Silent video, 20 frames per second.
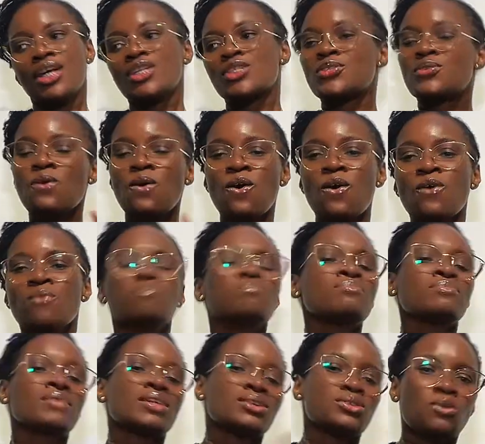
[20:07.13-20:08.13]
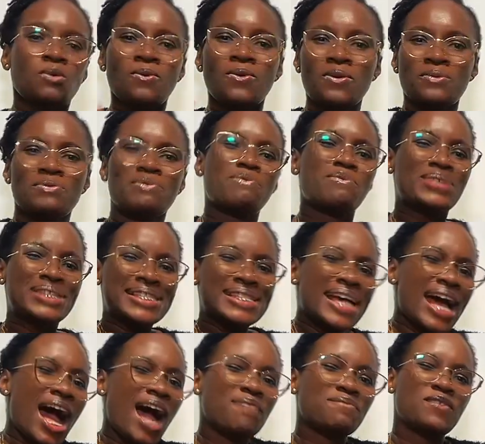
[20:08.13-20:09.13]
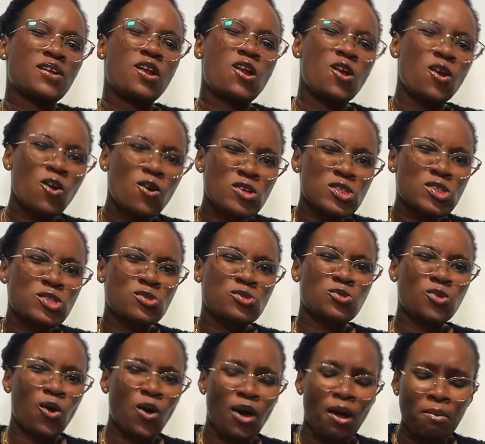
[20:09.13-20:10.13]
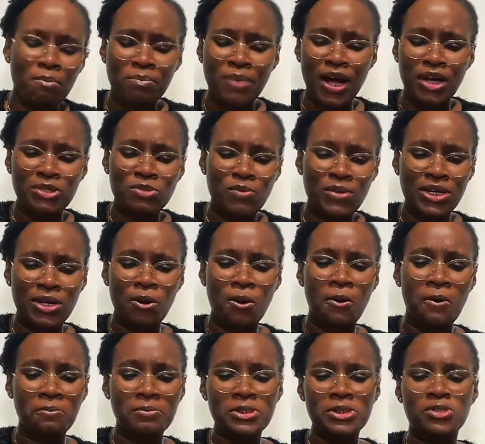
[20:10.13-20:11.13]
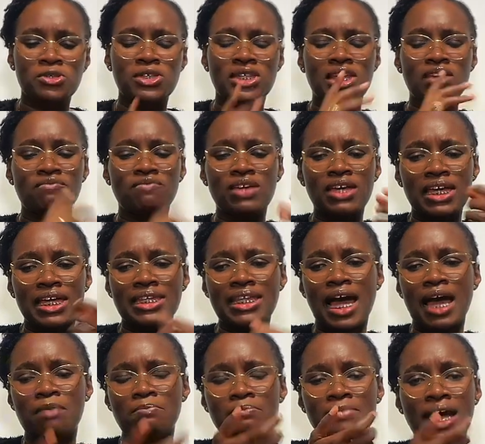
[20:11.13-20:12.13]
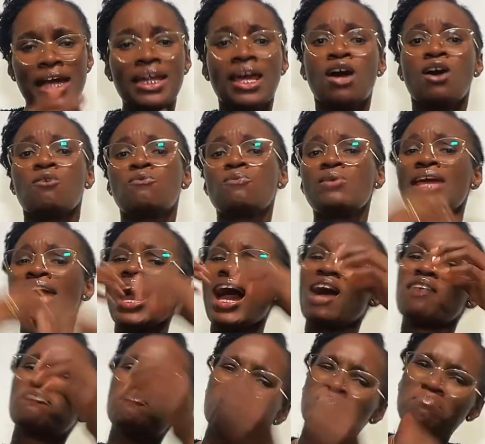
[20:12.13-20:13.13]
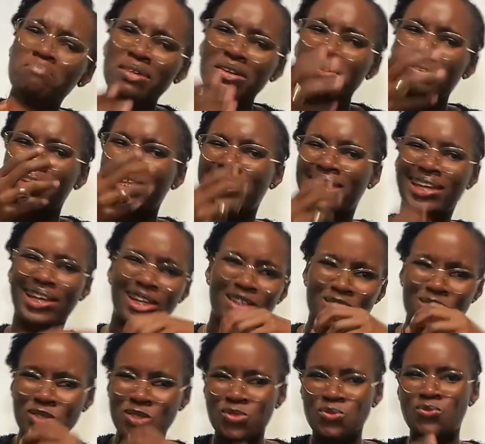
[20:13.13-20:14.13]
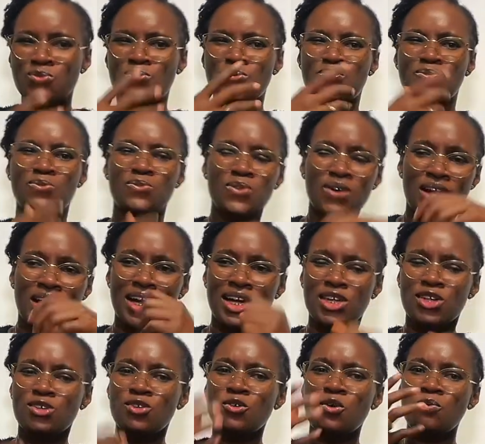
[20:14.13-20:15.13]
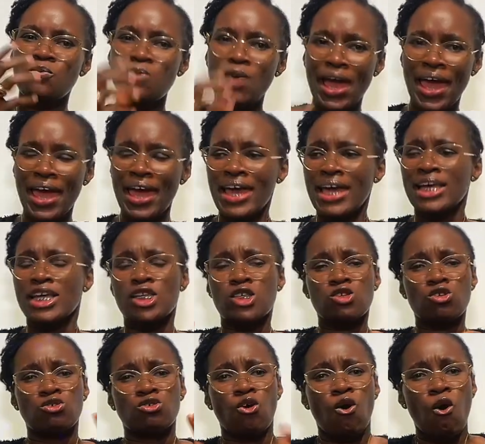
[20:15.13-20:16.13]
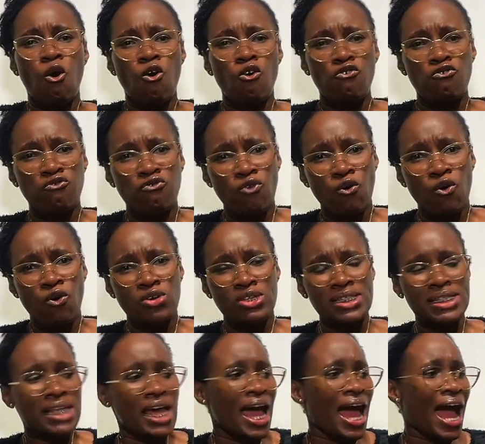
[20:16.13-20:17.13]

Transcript: So don't worry, we still have a lot to talk about when it comes to giving that man. We have milking too, where he's on all fours